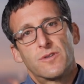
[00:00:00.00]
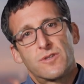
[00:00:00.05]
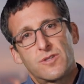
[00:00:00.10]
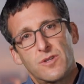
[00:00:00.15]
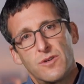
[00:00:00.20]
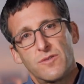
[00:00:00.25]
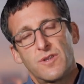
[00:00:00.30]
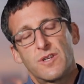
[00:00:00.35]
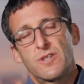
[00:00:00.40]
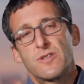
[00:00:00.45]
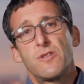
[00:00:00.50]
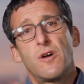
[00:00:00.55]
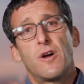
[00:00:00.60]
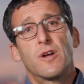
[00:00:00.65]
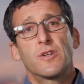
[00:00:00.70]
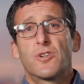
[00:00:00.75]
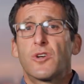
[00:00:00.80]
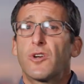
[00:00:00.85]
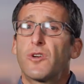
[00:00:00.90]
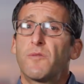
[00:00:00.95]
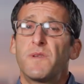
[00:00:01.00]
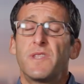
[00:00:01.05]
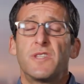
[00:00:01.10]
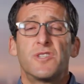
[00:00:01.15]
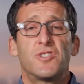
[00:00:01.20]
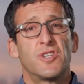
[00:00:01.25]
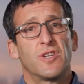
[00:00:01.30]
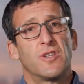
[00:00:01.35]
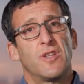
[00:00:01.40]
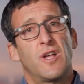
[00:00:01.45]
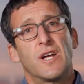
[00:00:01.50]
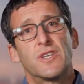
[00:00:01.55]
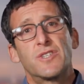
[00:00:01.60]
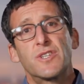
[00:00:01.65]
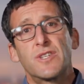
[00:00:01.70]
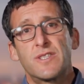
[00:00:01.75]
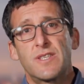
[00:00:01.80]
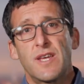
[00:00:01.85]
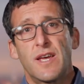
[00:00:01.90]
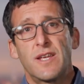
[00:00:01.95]
So there's long-term in the
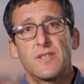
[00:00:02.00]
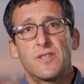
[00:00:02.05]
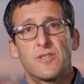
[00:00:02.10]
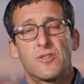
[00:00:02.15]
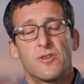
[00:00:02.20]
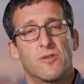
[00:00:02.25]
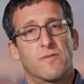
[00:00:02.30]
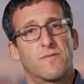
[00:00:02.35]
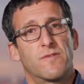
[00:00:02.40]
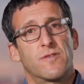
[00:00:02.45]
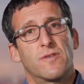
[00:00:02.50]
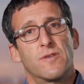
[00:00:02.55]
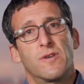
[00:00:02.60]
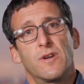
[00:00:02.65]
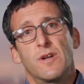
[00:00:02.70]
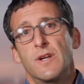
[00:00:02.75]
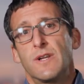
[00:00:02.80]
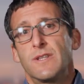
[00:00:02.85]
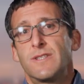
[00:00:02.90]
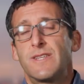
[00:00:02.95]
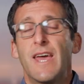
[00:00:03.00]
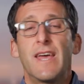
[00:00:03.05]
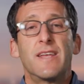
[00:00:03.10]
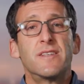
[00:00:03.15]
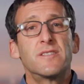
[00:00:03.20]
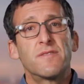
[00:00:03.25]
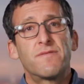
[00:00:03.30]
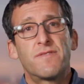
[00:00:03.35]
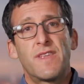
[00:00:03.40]
geologic sense over tens of